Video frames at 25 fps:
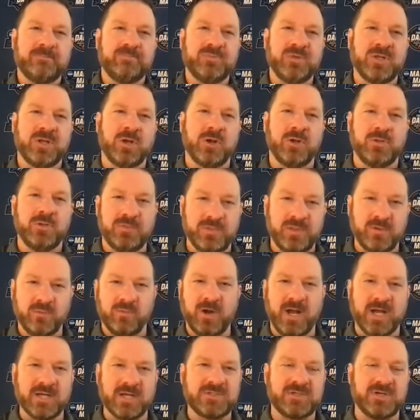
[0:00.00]
You know, the
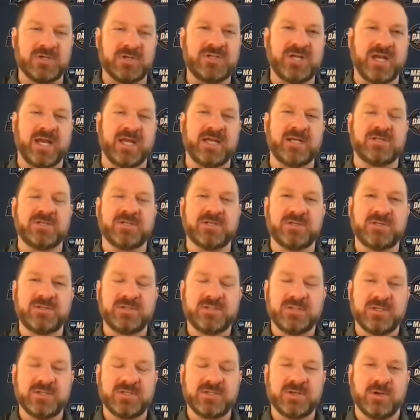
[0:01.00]
roster
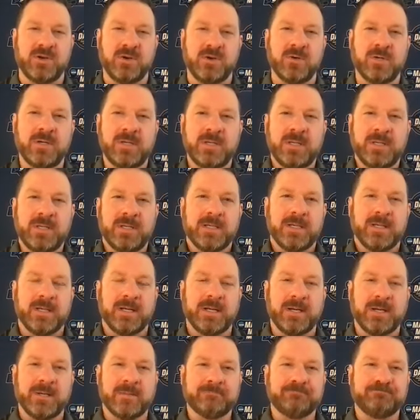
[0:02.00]
changes. So,
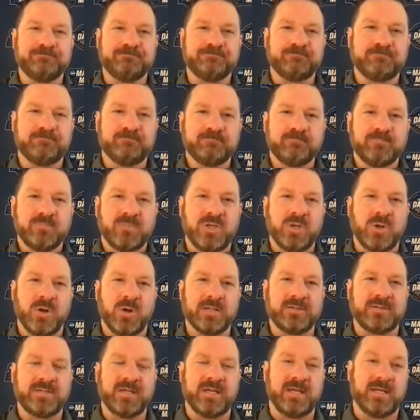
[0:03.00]
you know,
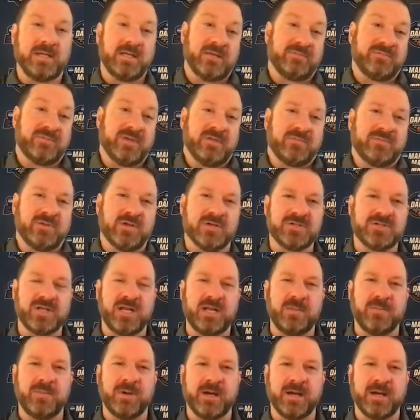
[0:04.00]
I think if there's
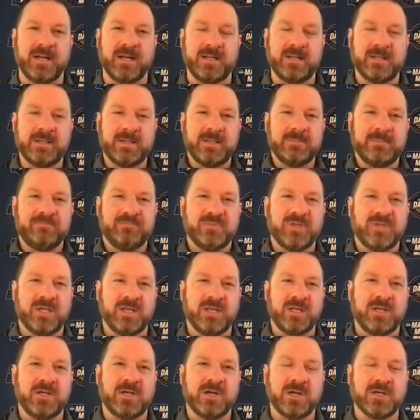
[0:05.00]
anybody
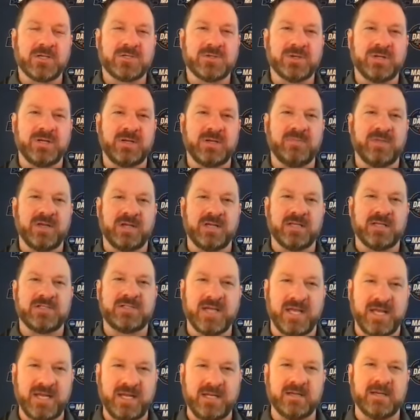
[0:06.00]
in the country that can
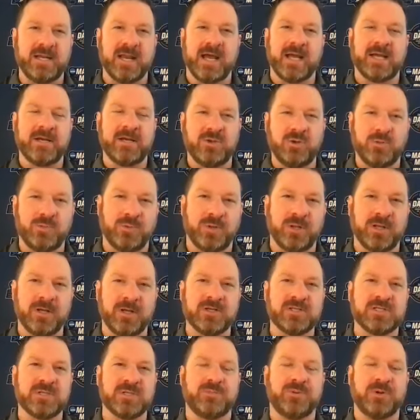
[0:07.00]
take 9 new
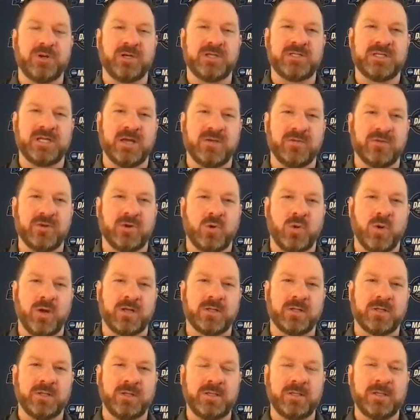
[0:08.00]
players and put it together
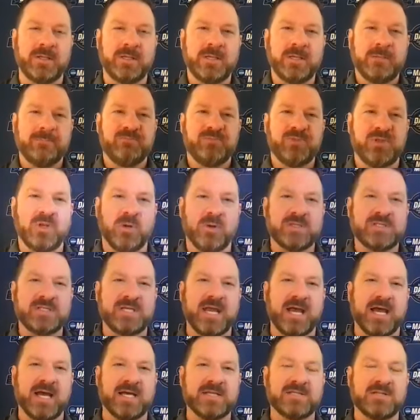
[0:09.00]
quickly, you know, it's
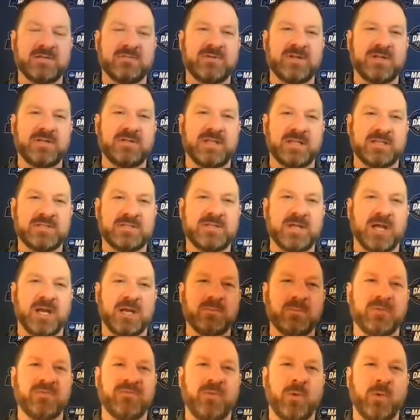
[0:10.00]
guys that's done
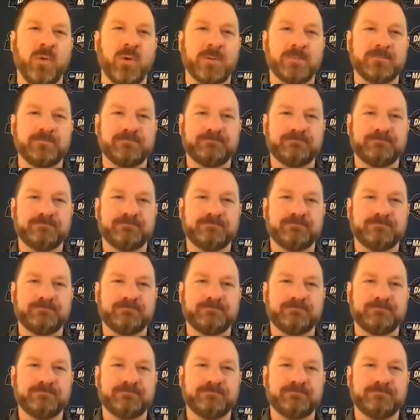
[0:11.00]
it before.